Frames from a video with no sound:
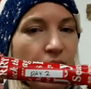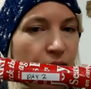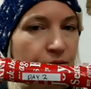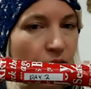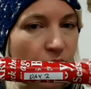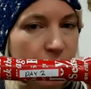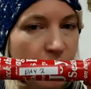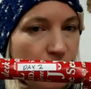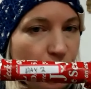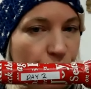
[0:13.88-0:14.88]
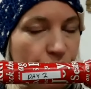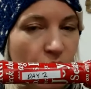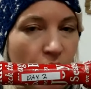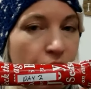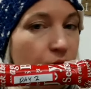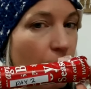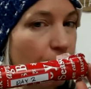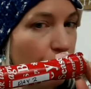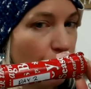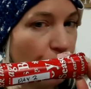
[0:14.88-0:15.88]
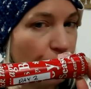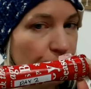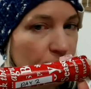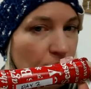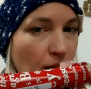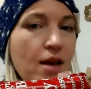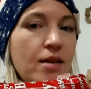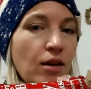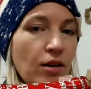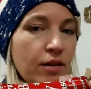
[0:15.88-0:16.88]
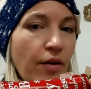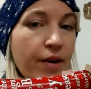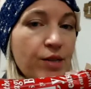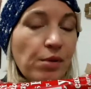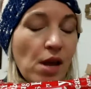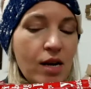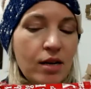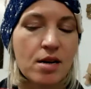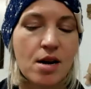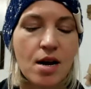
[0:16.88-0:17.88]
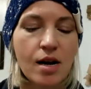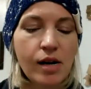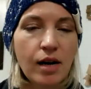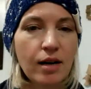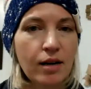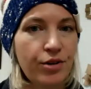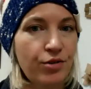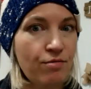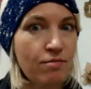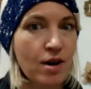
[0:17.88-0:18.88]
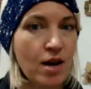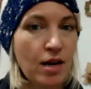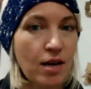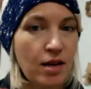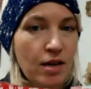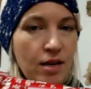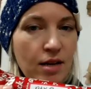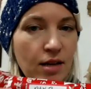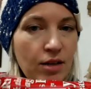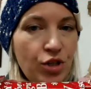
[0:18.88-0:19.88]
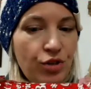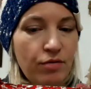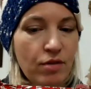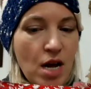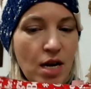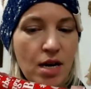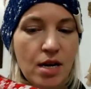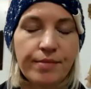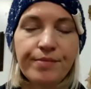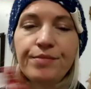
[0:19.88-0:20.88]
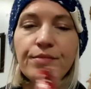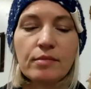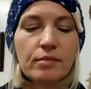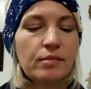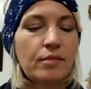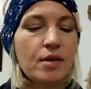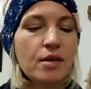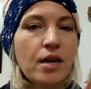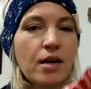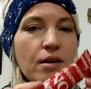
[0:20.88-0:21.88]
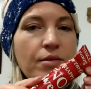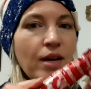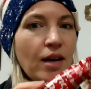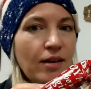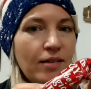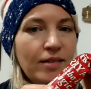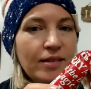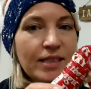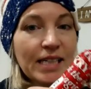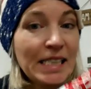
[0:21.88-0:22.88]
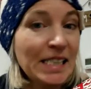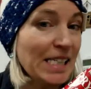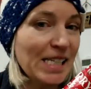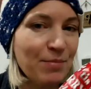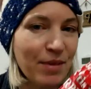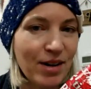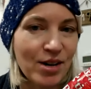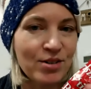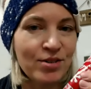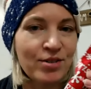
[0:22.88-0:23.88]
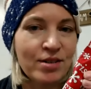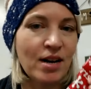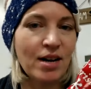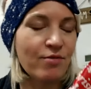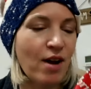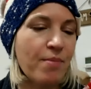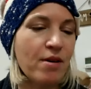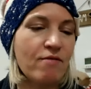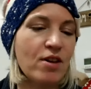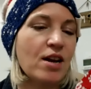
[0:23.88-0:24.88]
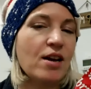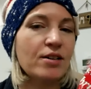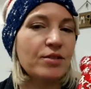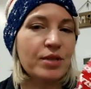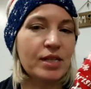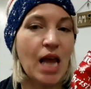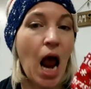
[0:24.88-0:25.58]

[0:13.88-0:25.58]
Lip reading: I've got day 2 to unwrap for you and also explain. Are you ready? Are you ready? Okay, here we go. My own unwrapping videos.